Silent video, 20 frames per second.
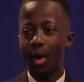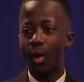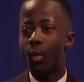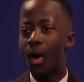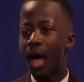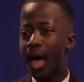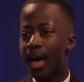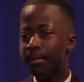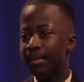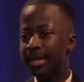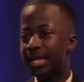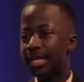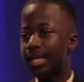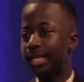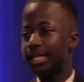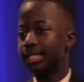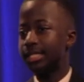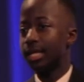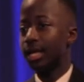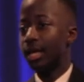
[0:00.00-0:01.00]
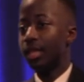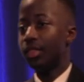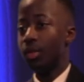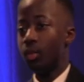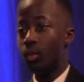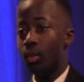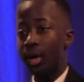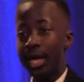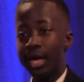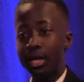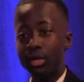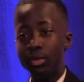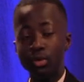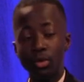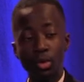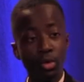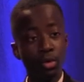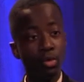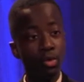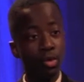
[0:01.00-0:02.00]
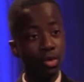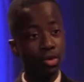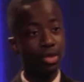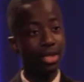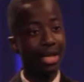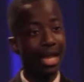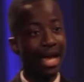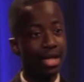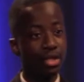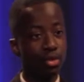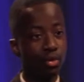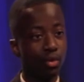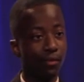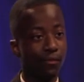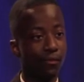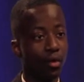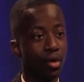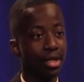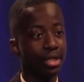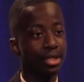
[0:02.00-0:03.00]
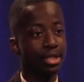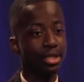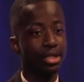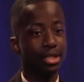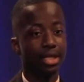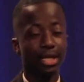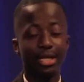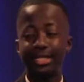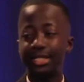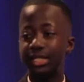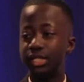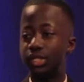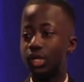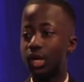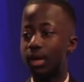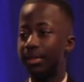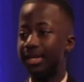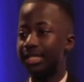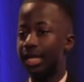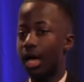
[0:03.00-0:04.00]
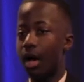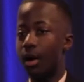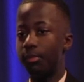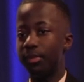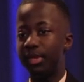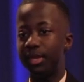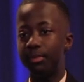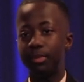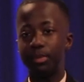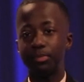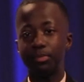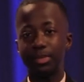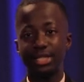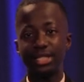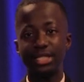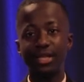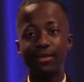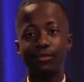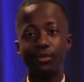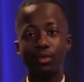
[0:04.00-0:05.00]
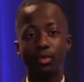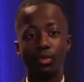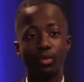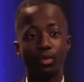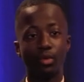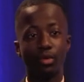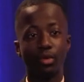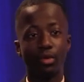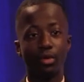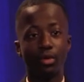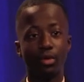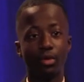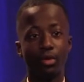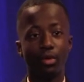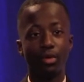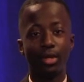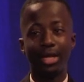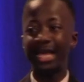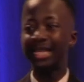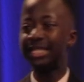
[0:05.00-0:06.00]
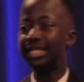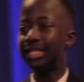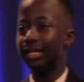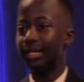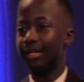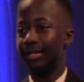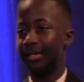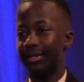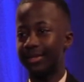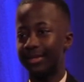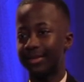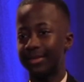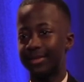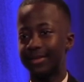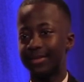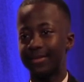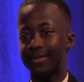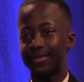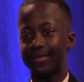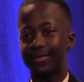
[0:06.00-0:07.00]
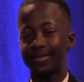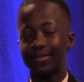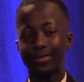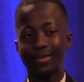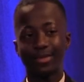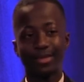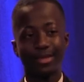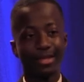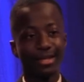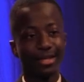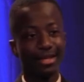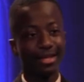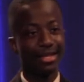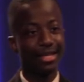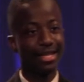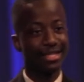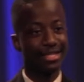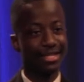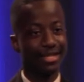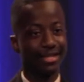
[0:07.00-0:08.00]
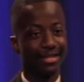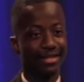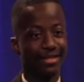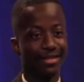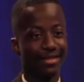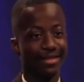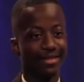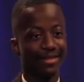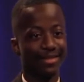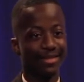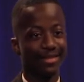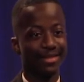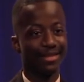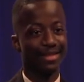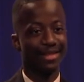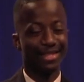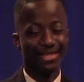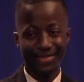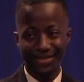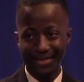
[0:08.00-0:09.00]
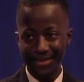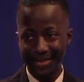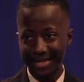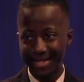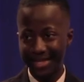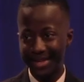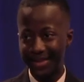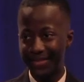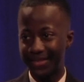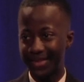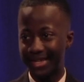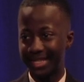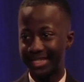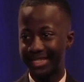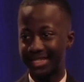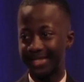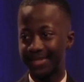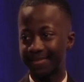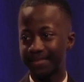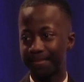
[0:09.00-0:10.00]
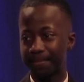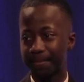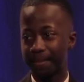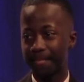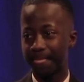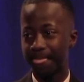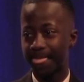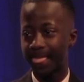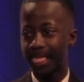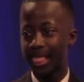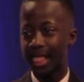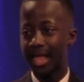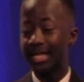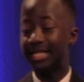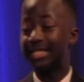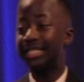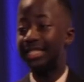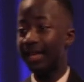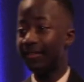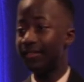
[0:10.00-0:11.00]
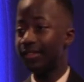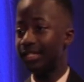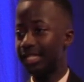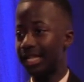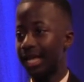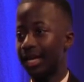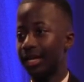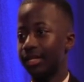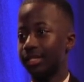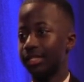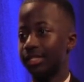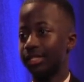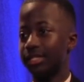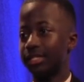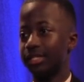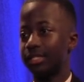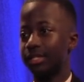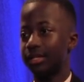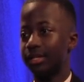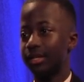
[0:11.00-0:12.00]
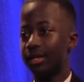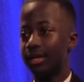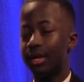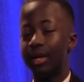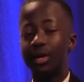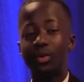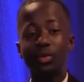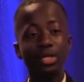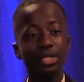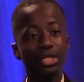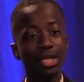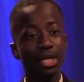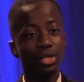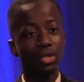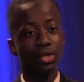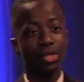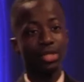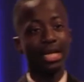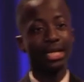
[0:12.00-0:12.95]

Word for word: what I mean is, the way you utilize your voice determines how people perceive you. Listen! Listen. Do you feel the difference? Seven seconds. Research shows